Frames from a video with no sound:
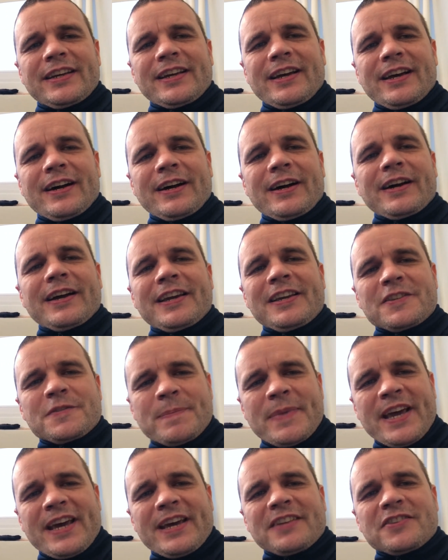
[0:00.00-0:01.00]
uh, it's
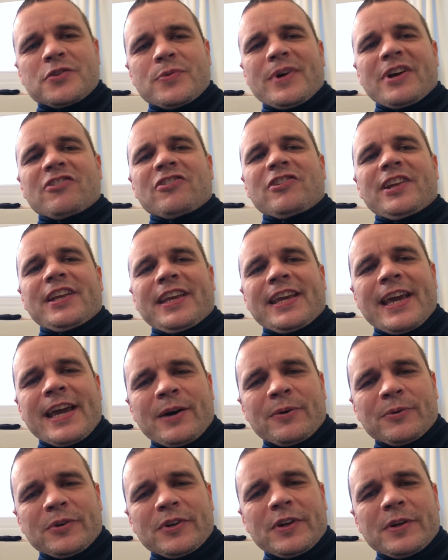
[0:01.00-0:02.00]
better to actually count